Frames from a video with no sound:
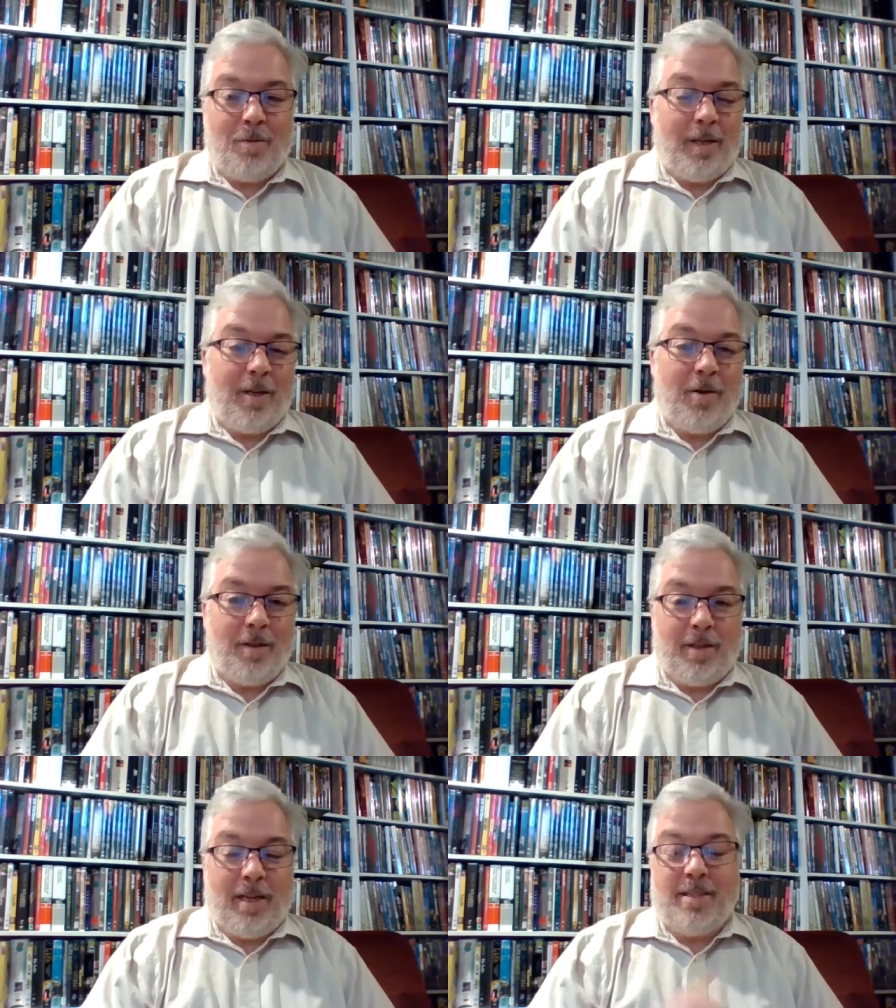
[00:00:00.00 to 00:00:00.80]
We know
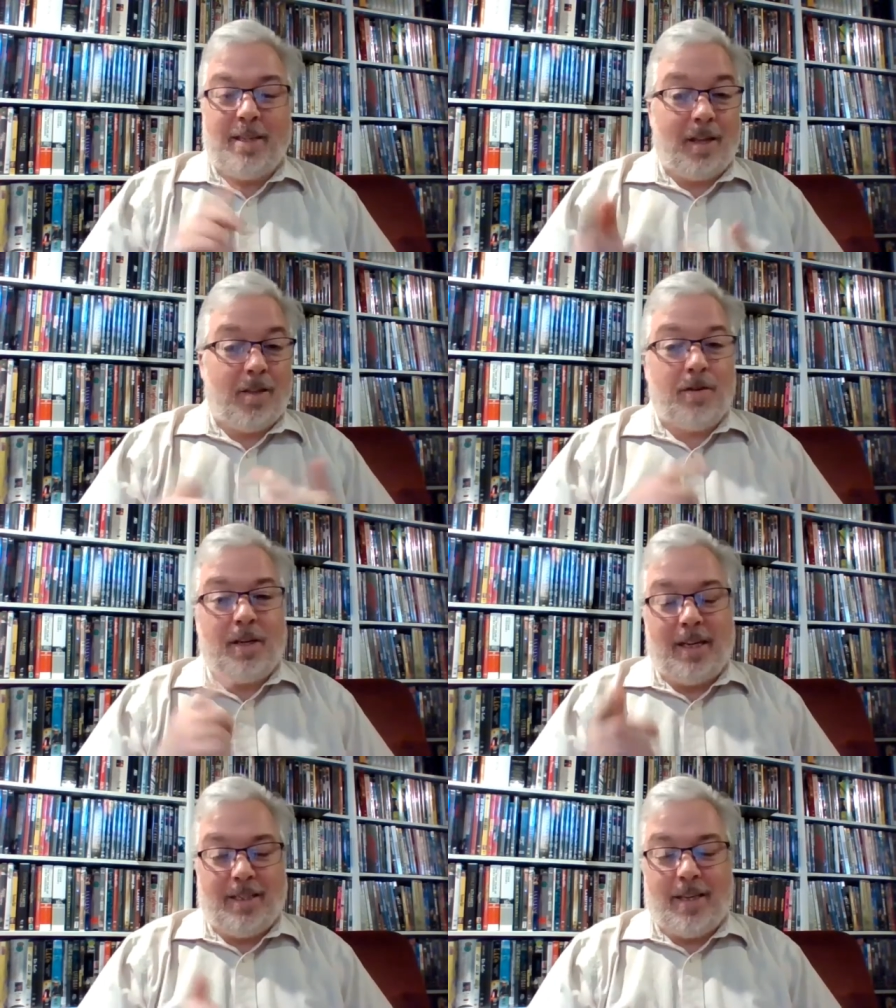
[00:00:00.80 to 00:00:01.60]
that that's like a
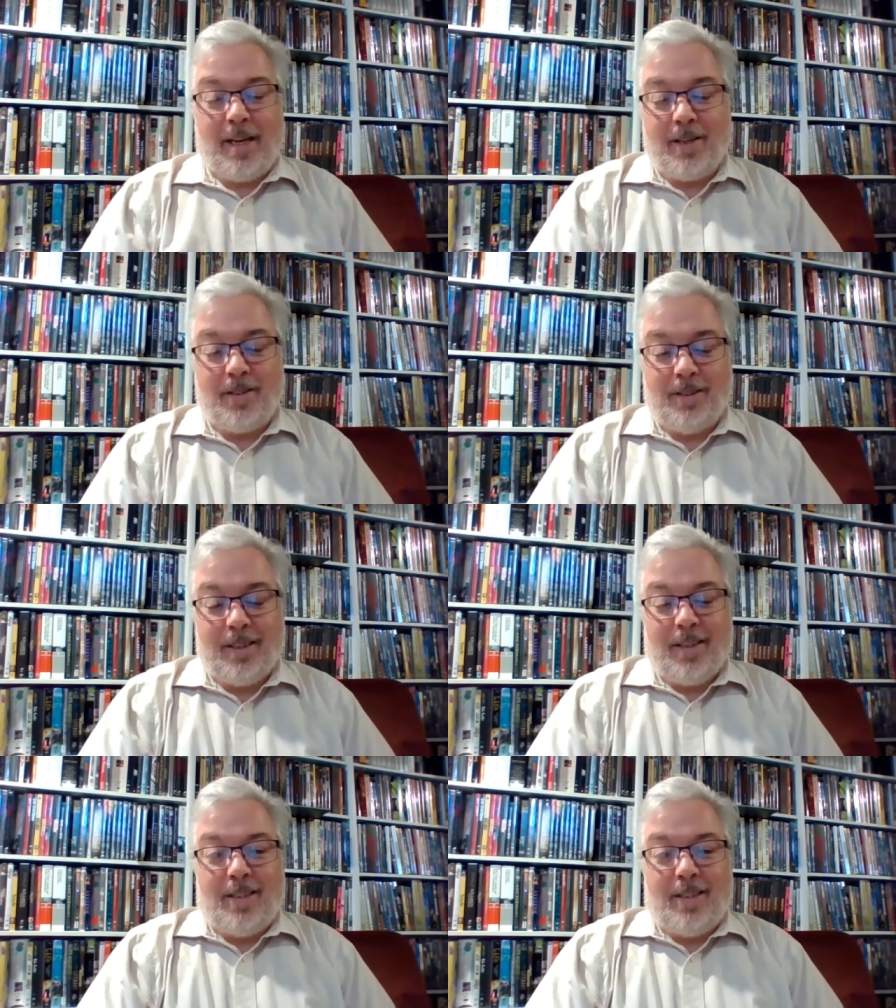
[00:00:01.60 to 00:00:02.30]
30-day cycle.